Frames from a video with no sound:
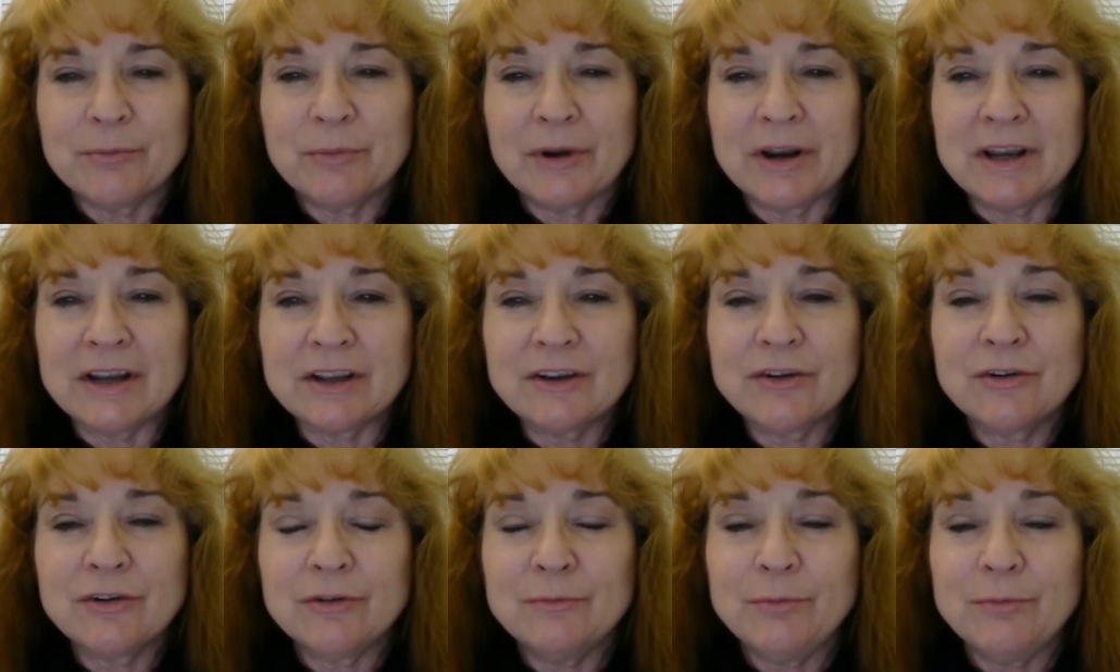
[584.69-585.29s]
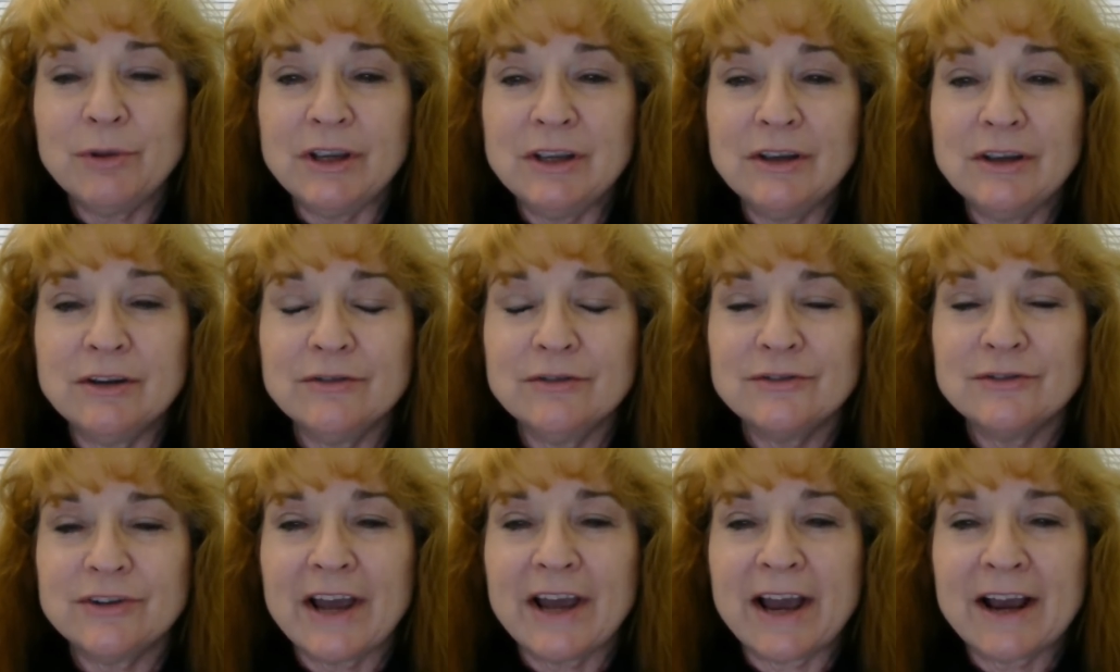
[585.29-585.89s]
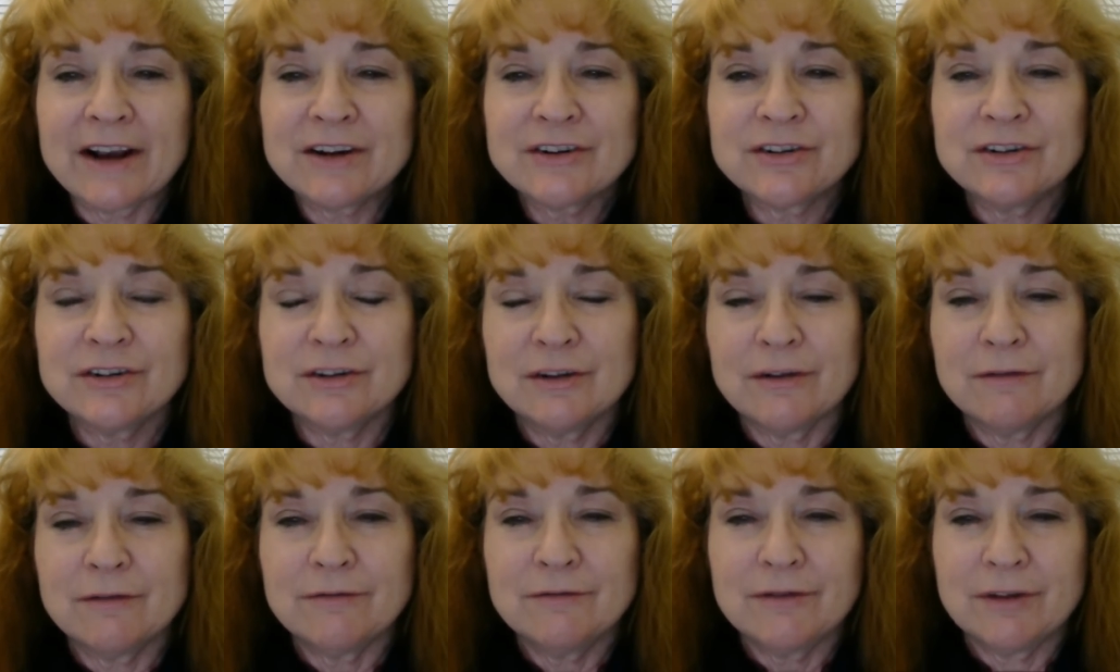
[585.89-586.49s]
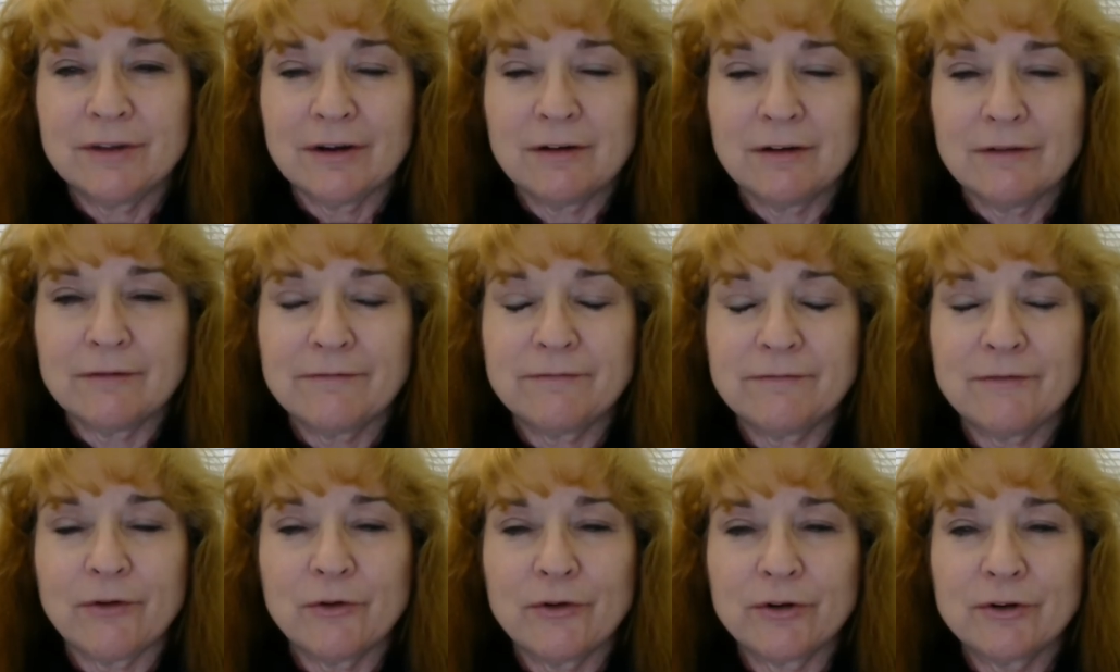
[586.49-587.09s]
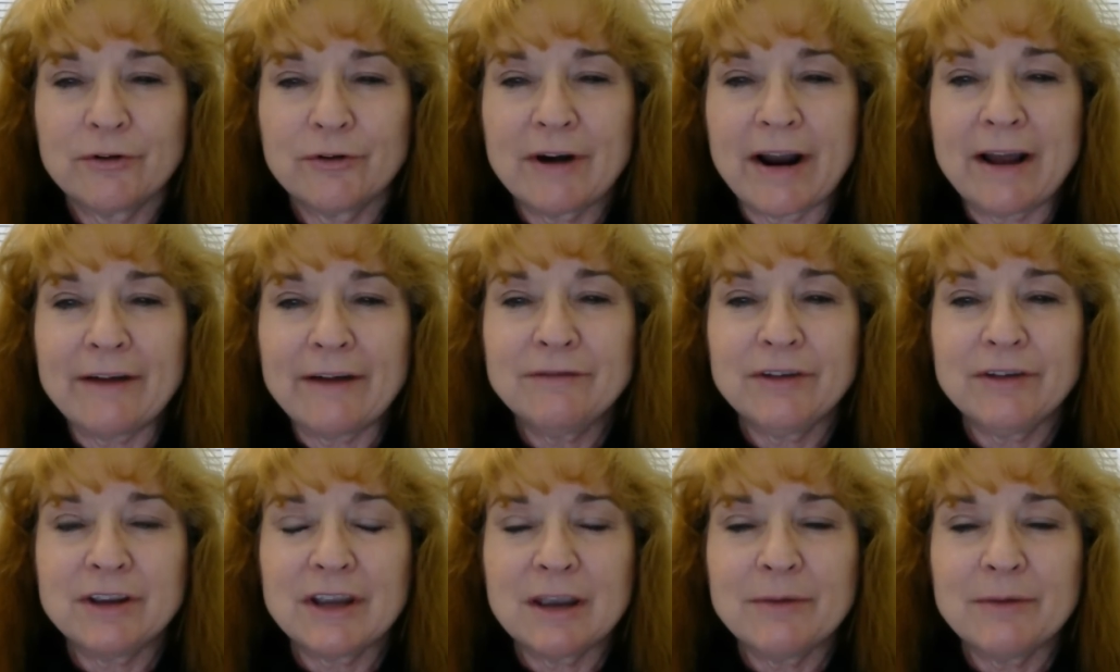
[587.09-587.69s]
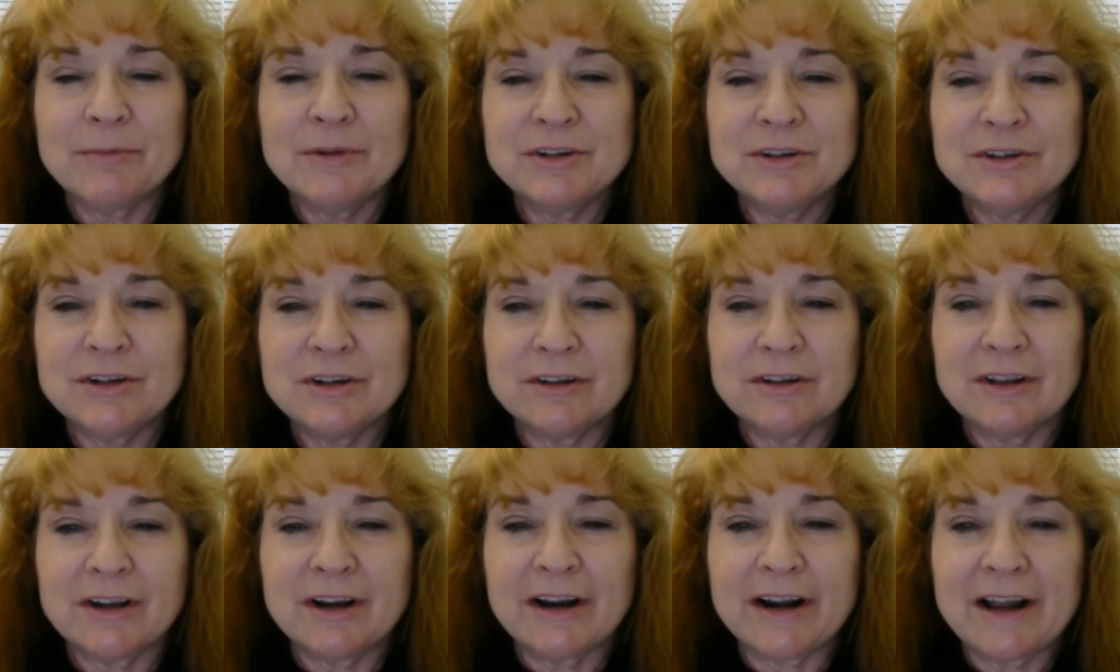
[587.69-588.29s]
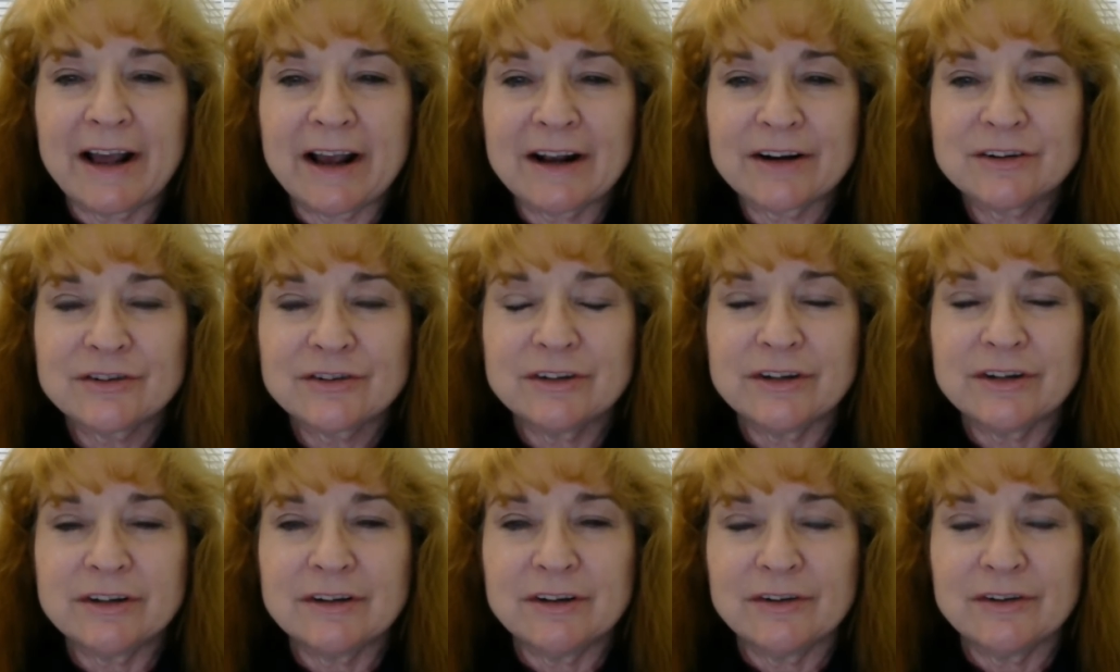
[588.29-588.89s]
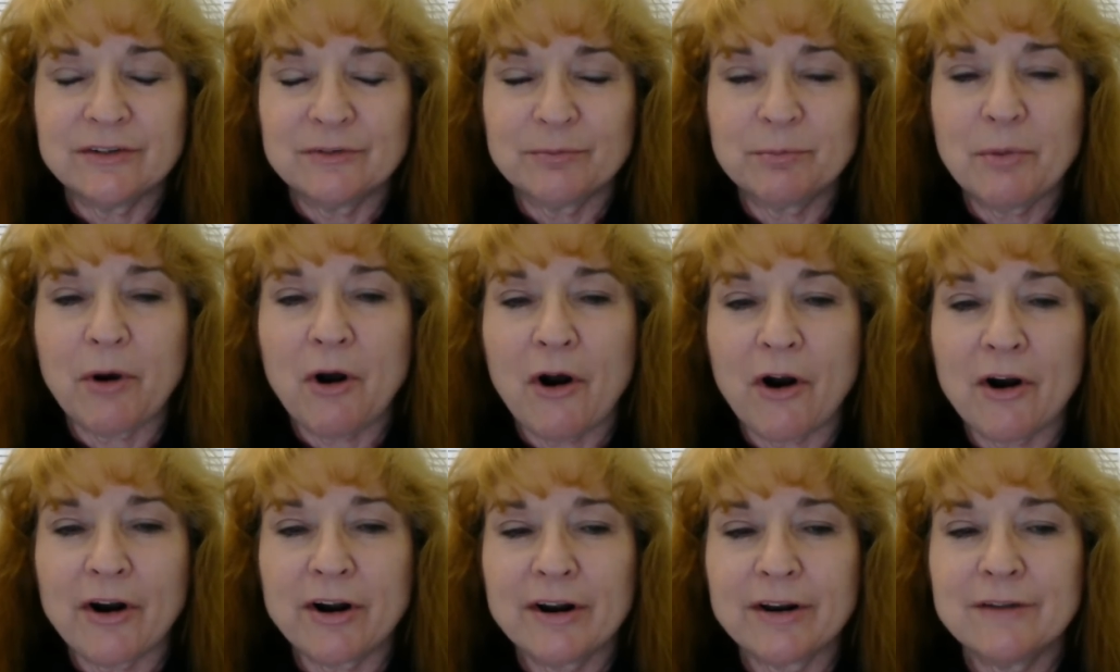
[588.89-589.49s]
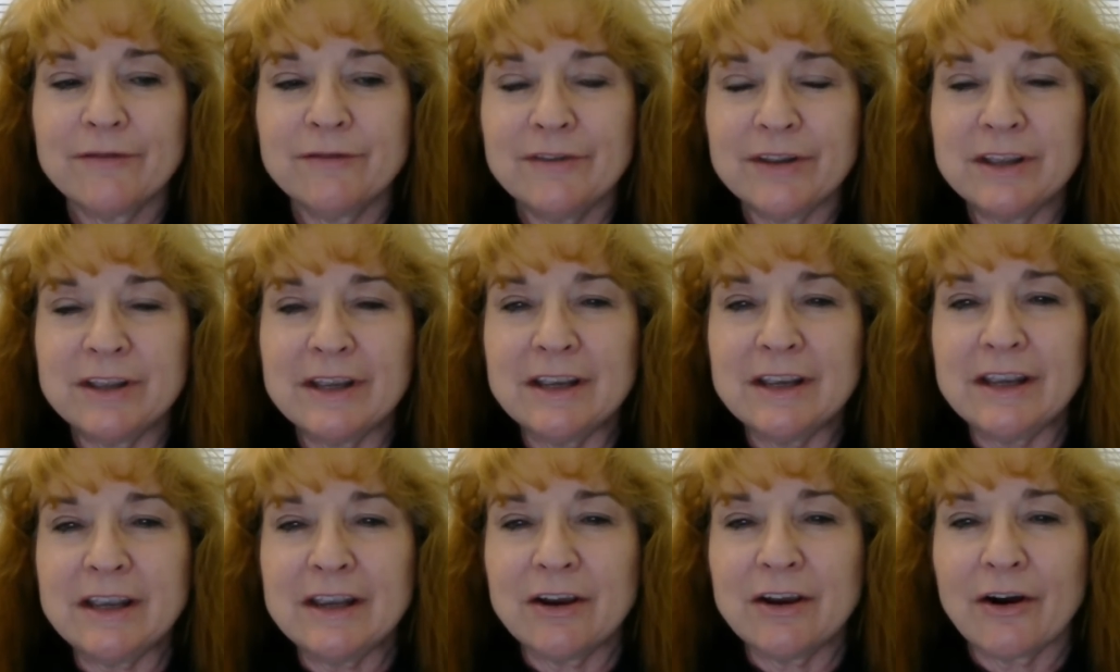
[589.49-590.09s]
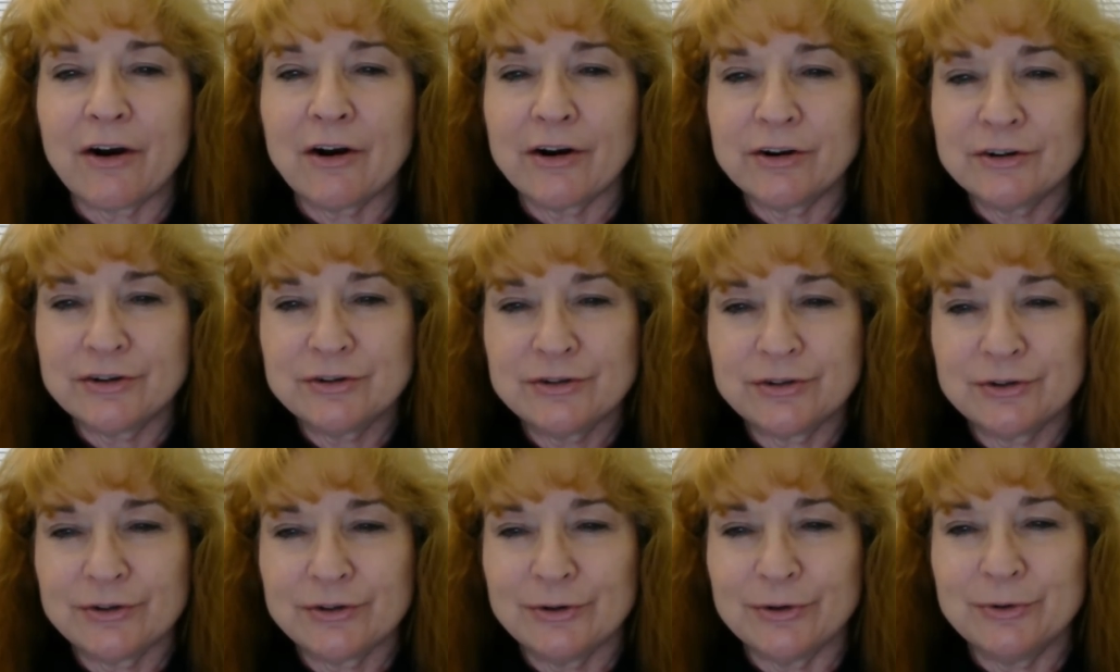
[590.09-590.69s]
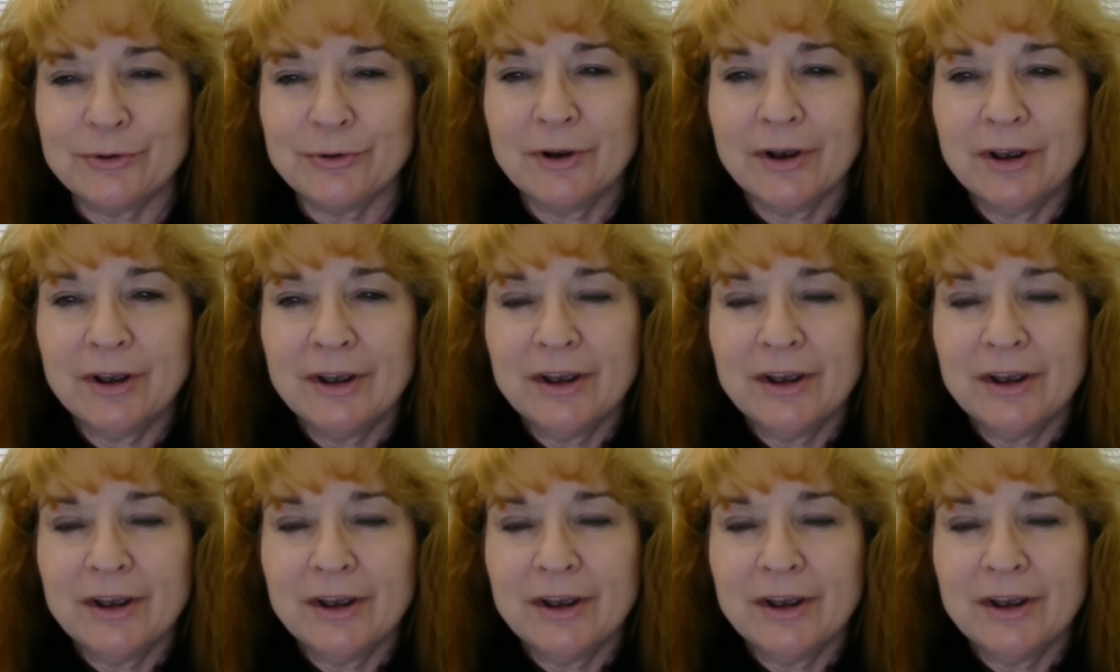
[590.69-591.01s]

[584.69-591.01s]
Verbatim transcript: But it could be used actually the, the photographic imaging that it actually is part of the ER too